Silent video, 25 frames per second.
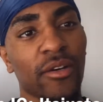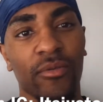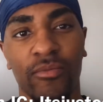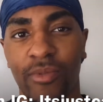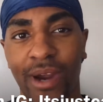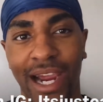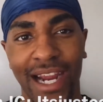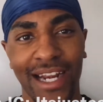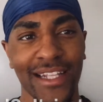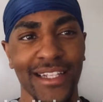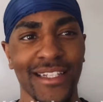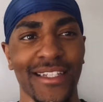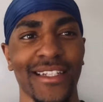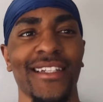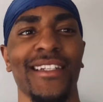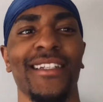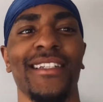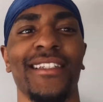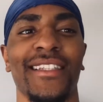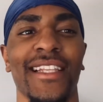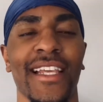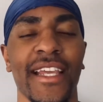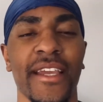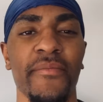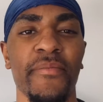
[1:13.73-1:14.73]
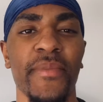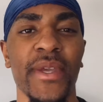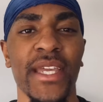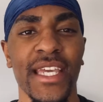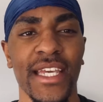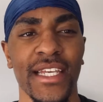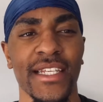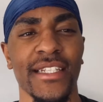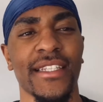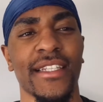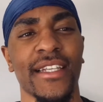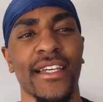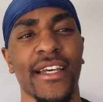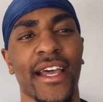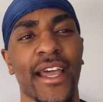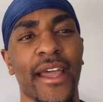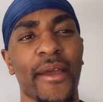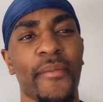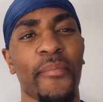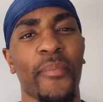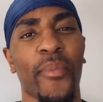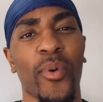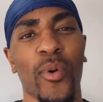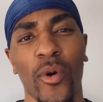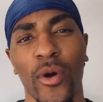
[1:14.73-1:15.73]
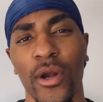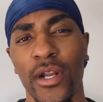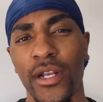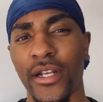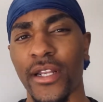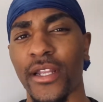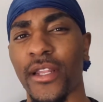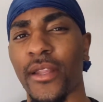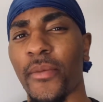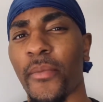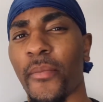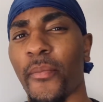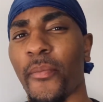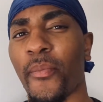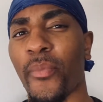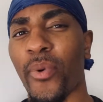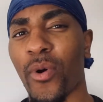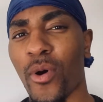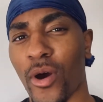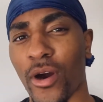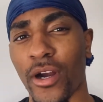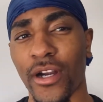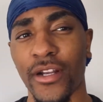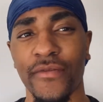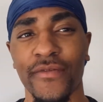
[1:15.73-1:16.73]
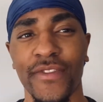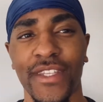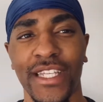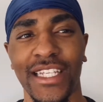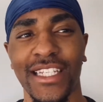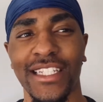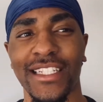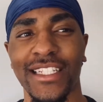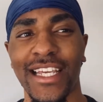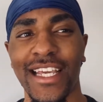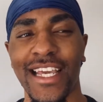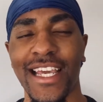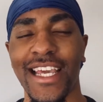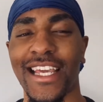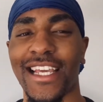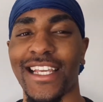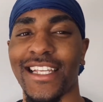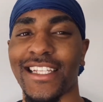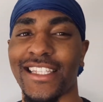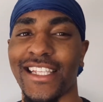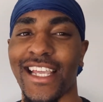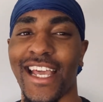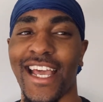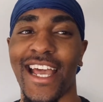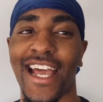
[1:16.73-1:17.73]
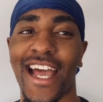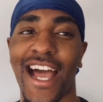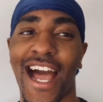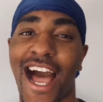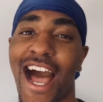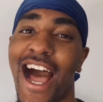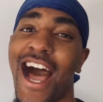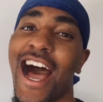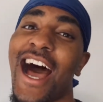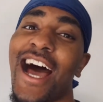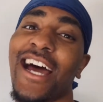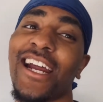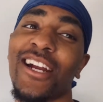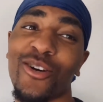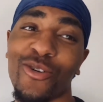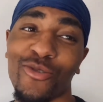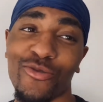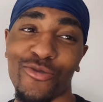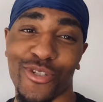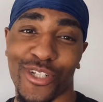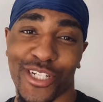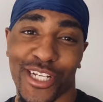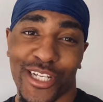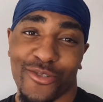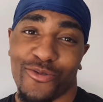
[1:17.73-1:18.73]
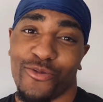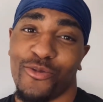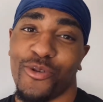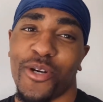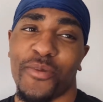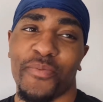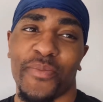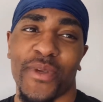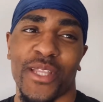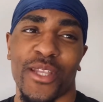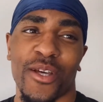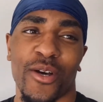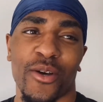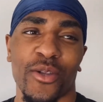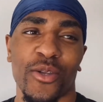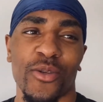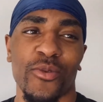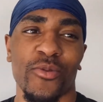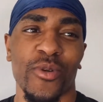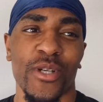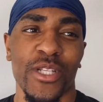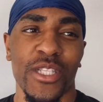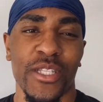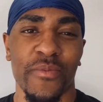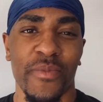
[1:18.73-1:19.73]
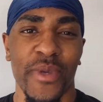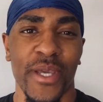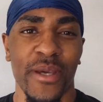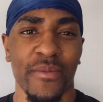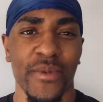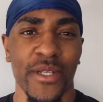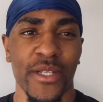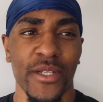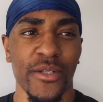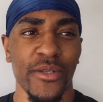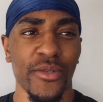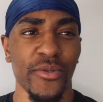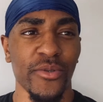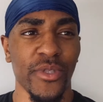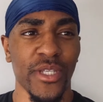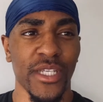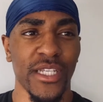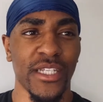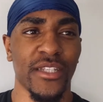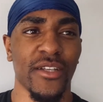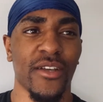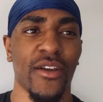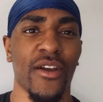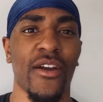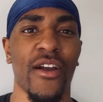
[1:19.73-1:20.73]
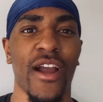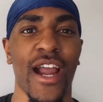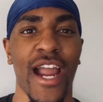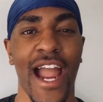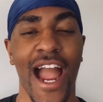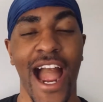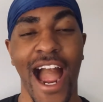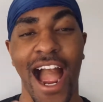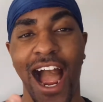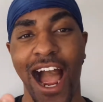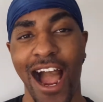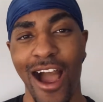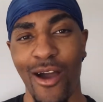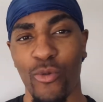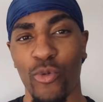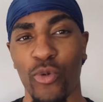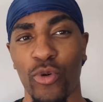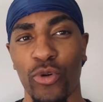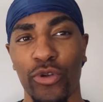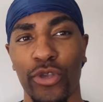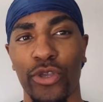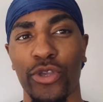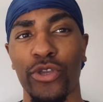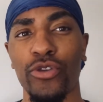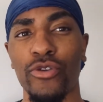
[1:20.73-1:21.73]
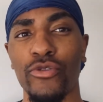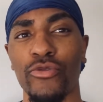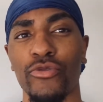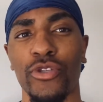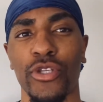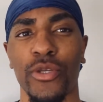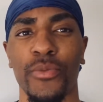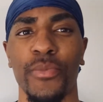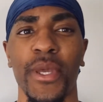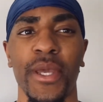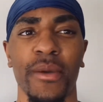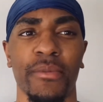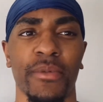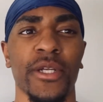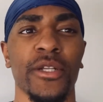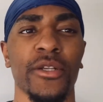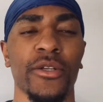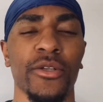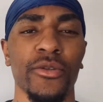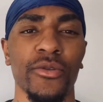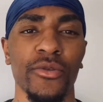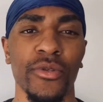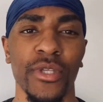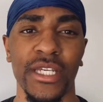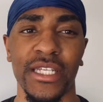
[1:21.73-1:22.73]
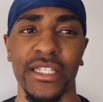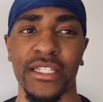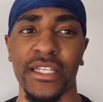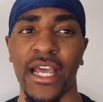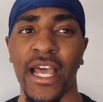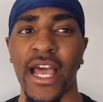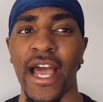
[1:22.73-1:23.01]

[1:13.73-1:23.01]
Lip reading: right into this thing, because the important part of this is that I don't just want to be the only one to be able to do this. Right? I want you to be able to do this.